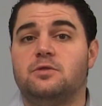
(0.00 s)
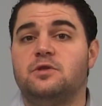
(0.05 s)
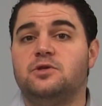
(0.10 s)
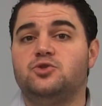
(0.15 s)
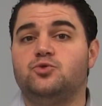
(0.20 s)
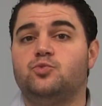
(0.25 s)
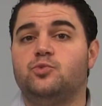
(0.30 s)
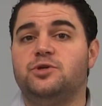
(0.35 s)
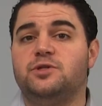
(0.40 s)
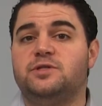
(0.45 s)

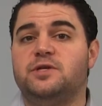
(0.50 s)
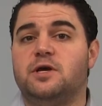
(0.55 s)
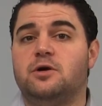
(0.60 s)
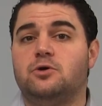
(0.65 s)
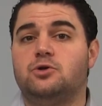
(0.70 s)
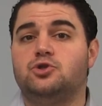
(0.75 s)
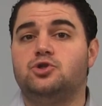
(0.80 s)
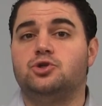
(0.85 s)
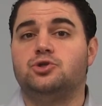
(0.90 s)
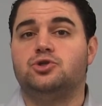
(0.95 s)
this
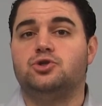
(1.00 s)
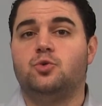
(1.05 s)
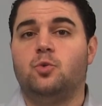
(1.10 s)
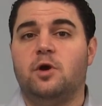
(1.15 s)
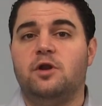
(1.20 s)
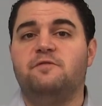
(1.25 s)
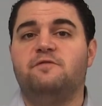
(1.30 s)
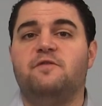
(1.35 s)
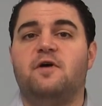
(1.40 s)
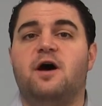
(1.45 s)
retailer took
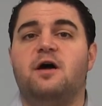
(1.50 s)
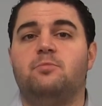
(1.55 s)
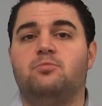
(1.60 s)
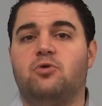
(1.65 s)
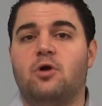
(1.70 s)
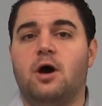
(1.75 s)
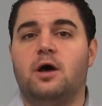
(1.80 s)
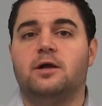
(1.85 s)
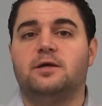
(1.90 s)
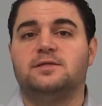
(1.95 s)
25
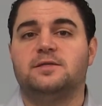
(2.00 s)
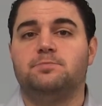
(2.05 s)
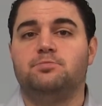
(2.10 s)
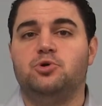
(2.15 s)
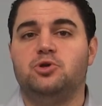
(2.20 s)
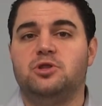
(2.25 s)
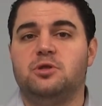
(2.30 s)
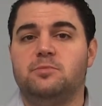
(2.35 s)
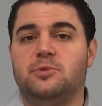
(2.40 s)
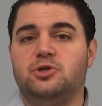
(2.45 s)
products and
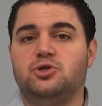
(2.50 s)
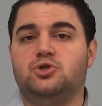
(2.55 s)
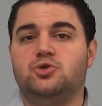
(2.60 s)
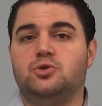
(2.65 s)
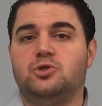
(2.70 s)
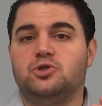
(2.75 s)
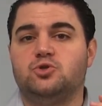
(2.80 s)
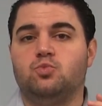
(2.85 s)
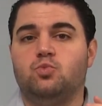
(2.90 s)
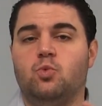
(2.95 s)
put them
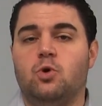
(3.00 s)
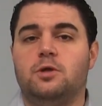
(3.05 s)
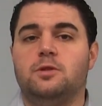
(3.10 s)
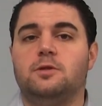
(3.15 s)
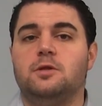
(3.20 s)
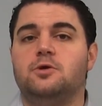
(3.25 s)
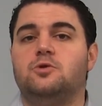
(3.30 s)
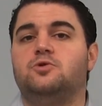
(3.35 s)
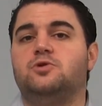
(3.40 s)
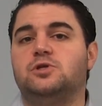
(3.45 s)
into this
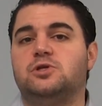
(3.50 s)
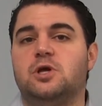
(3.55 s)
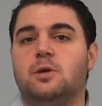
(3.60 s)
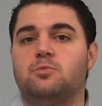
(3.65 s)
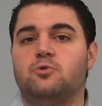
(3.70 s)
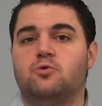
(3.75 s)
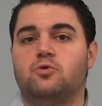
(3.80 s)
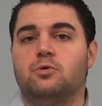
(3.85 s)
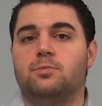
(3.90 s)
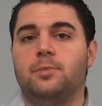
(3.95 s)
one little
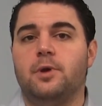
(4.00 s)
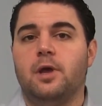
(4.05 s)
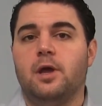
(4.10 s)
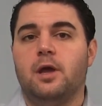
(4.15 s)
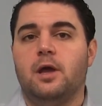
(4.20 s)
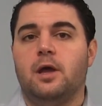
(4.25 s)
subgroup